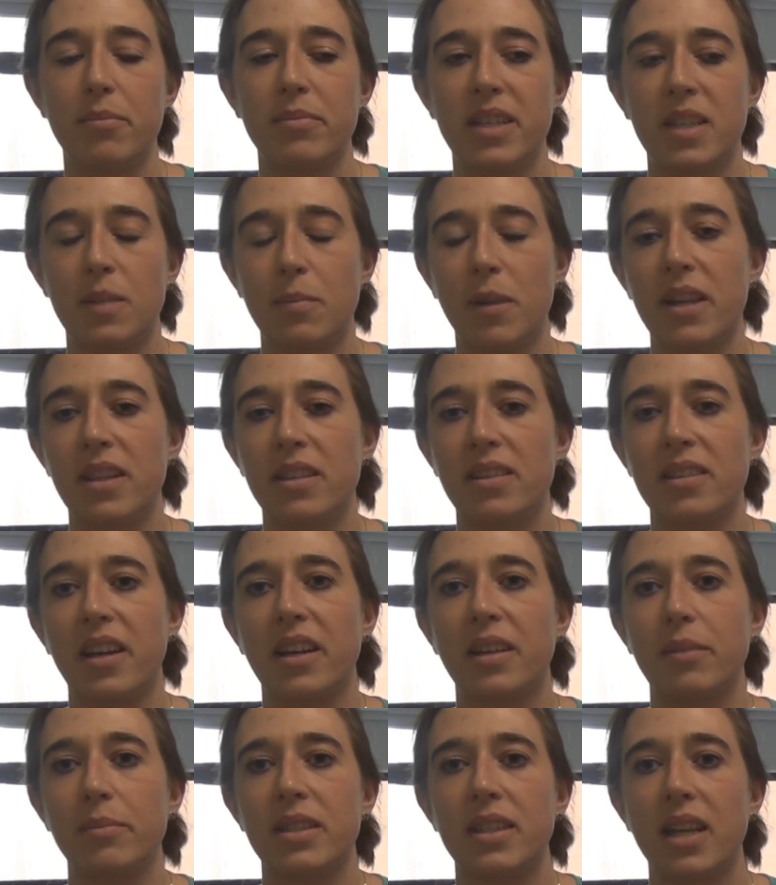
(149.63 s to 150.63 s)
despite the
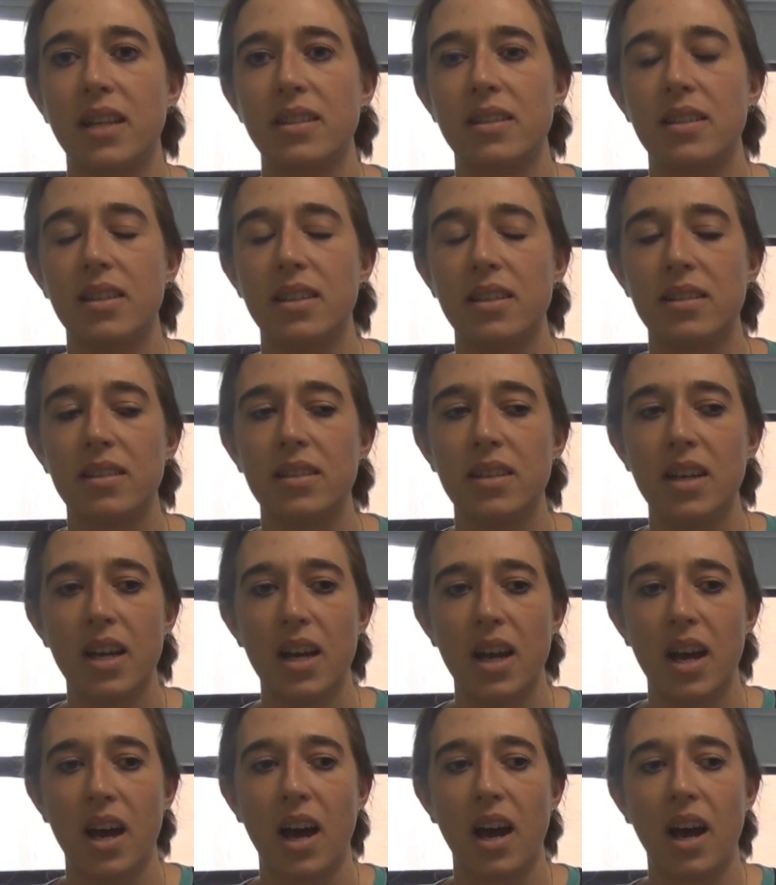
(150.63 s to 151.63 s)
circumstances,
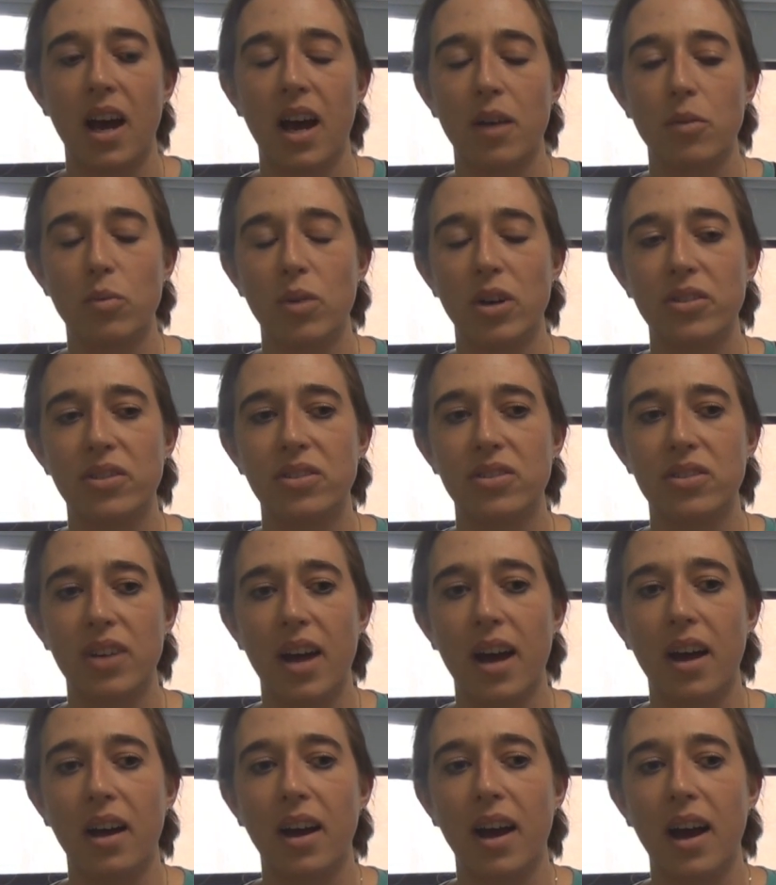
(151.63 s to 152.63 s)
and
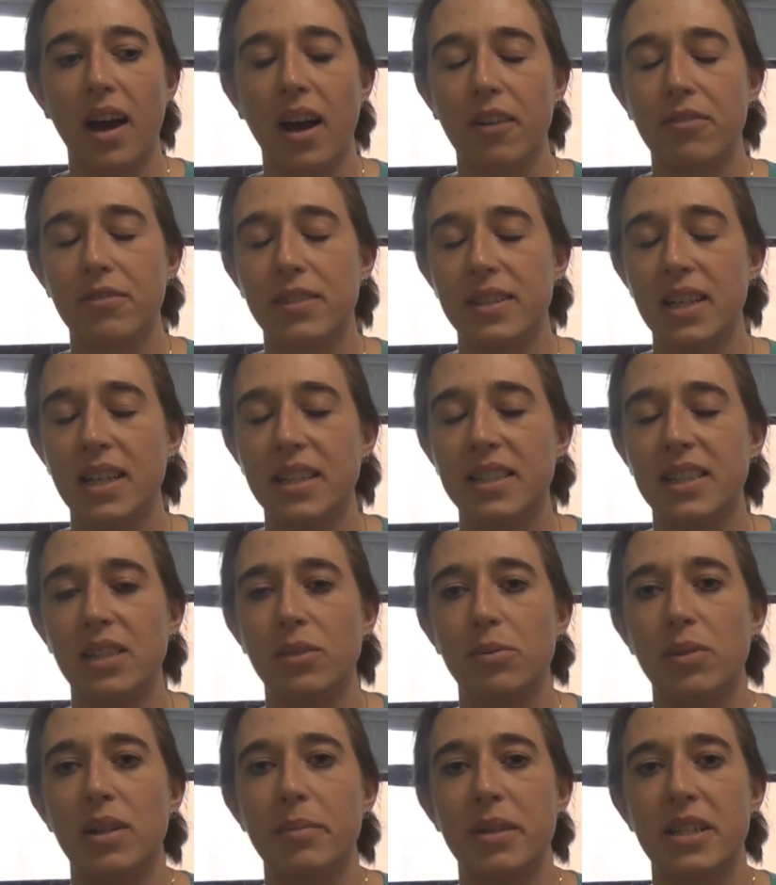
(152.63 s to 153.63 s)
whilst our
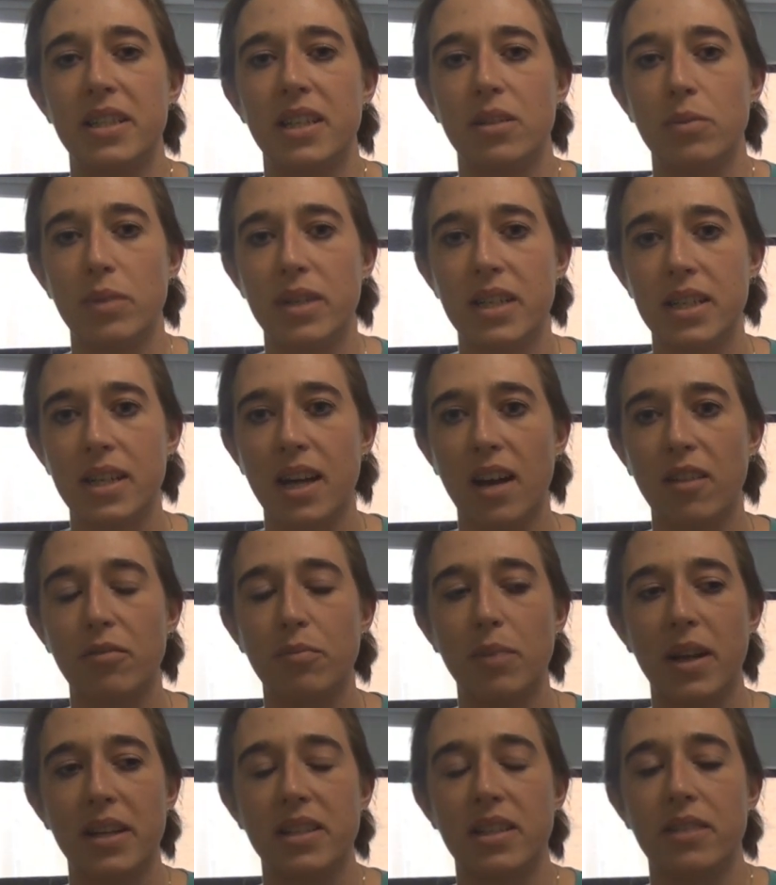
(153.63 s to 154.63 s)
facilities were limited, we did
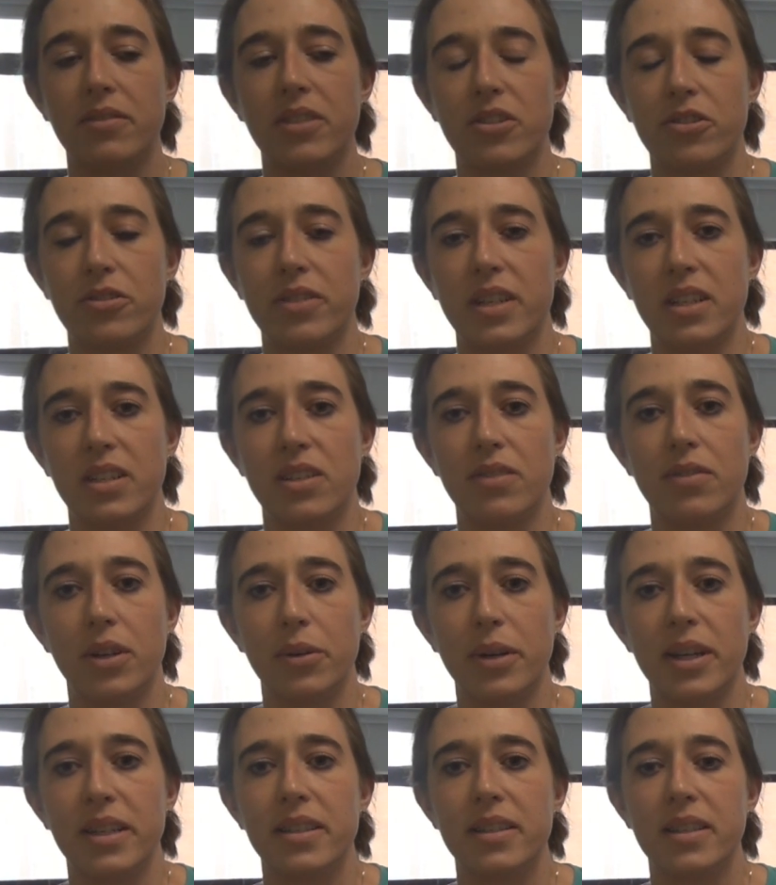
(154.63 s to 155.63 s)
have plenty of intravenous
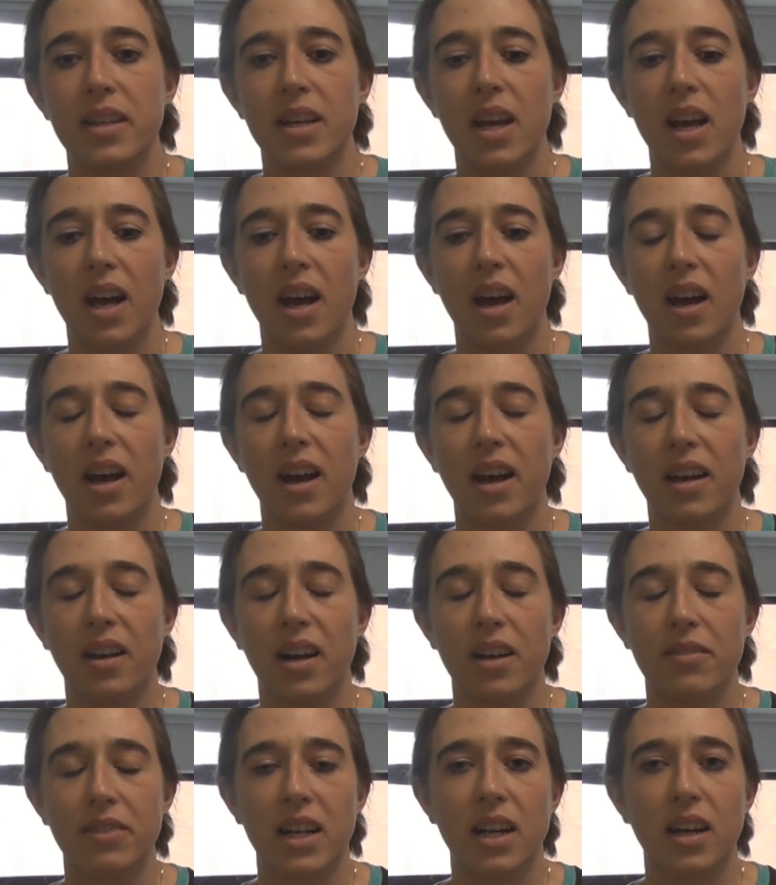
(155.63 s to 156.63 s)
fluids and
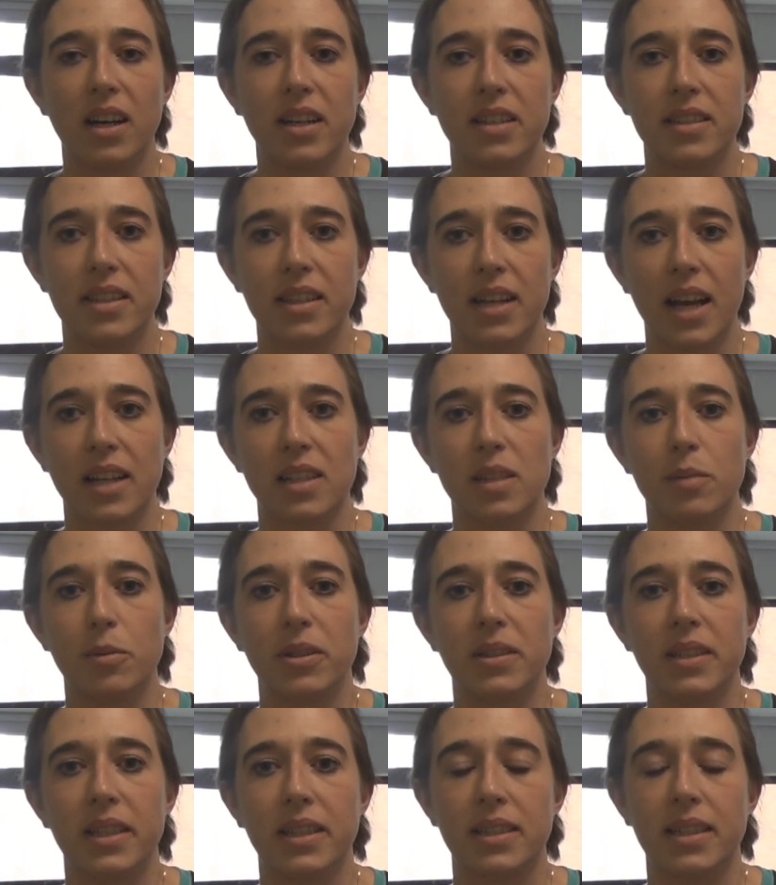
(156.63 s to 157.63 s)
IV lines and
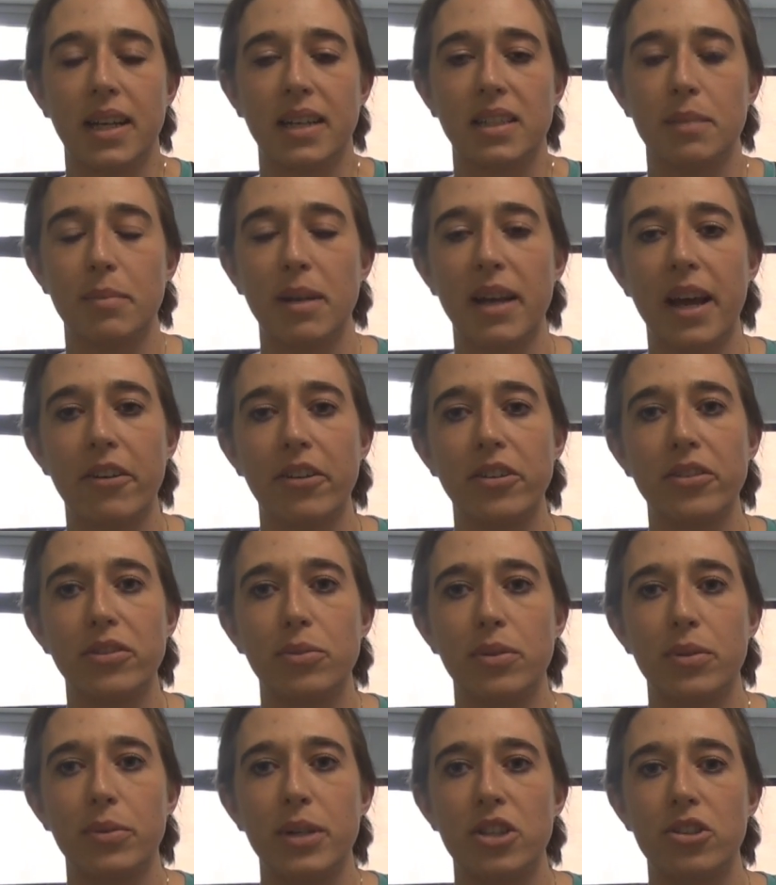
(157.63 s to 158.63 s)
antibiotics and
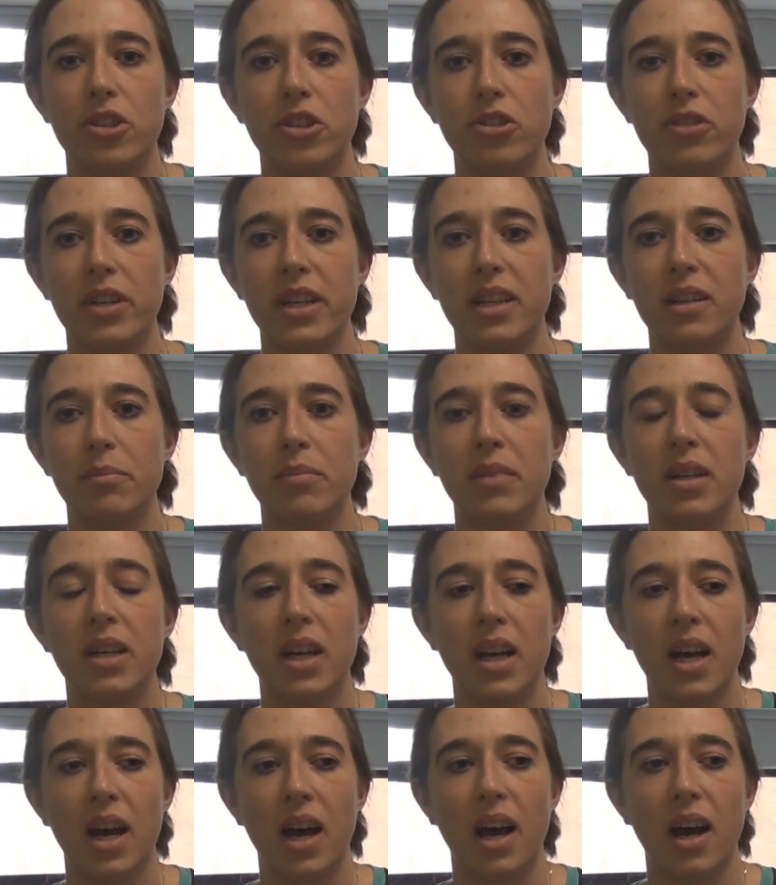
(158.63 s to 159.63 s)
antimalarials with which to treat them,
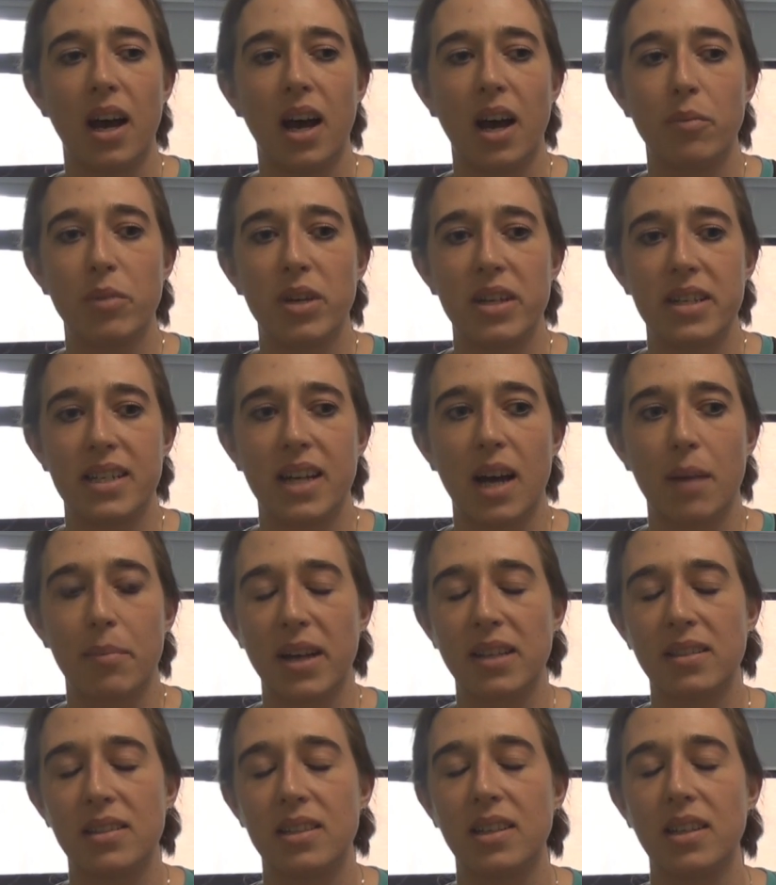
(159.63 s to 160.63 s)
and we did our
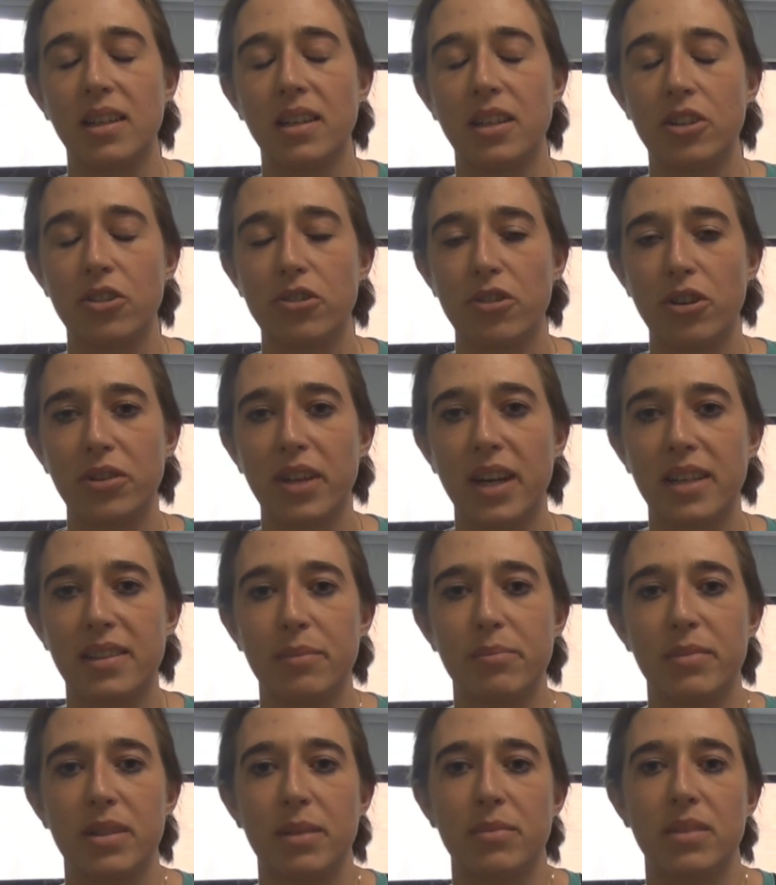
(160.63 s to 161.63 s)
best to control their
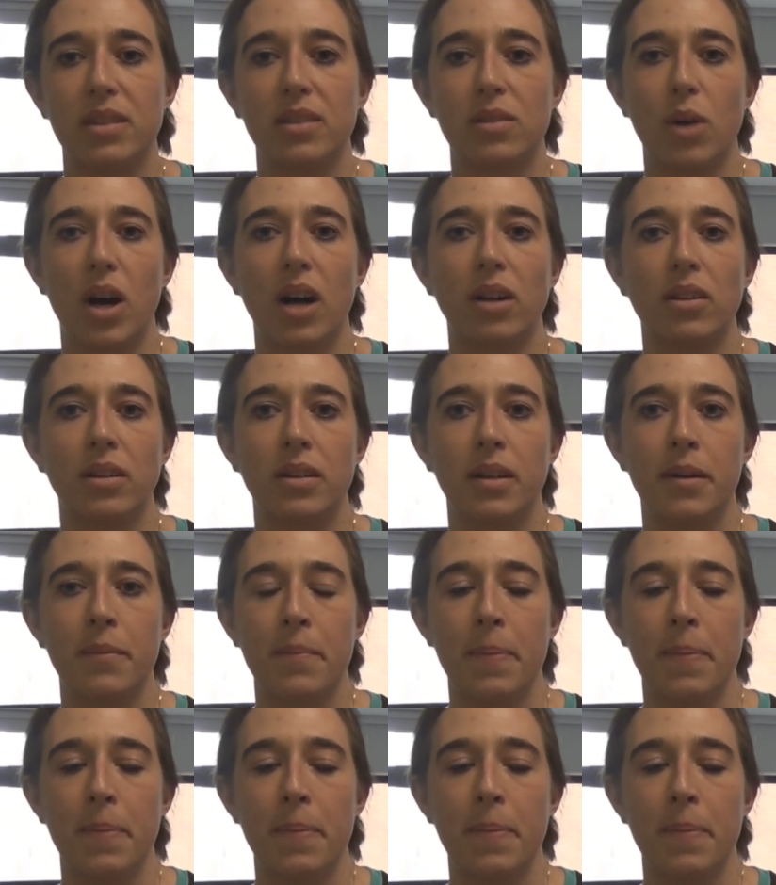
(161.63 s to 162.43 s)
symptoms as well.